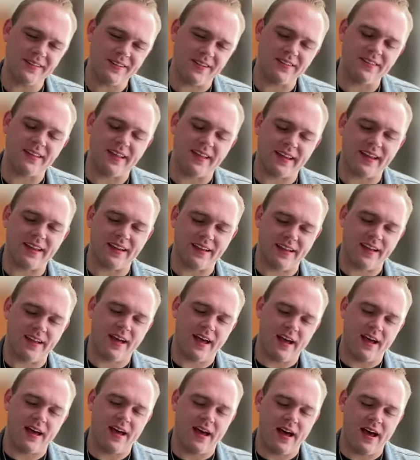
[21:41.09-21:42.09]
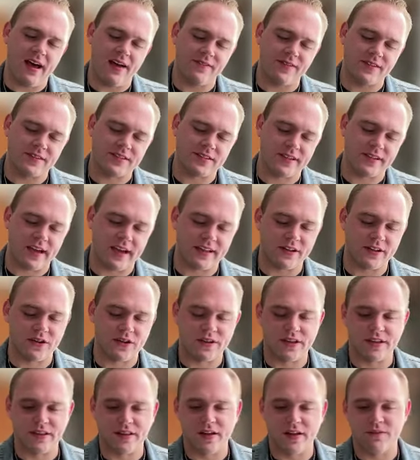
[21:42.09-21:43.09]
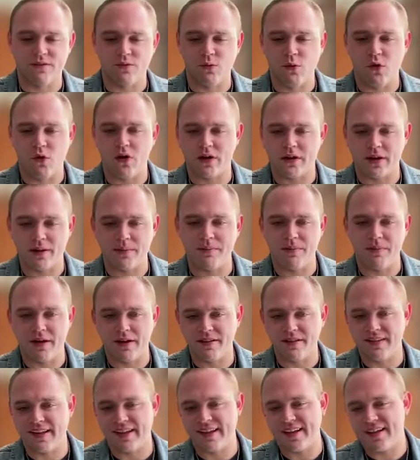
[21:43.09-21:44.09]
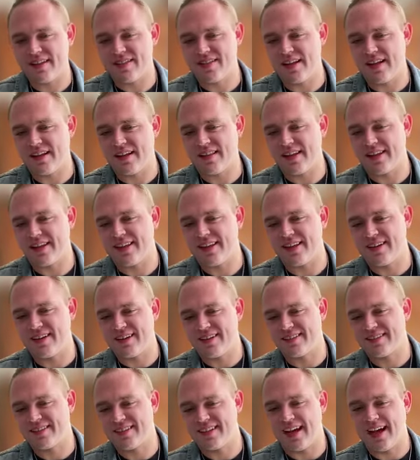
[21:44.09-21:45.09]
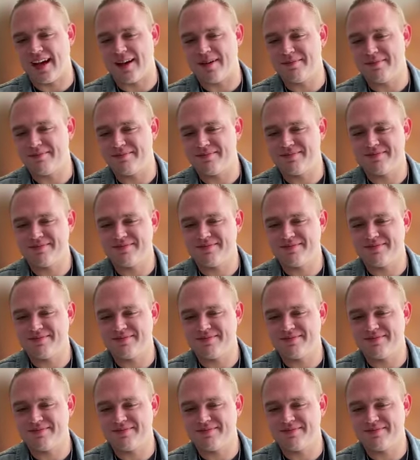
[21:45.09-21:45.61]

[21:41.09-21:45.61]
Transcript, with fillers: Uh, like uh, obviously, I know you love wanted, but like it's not like your top.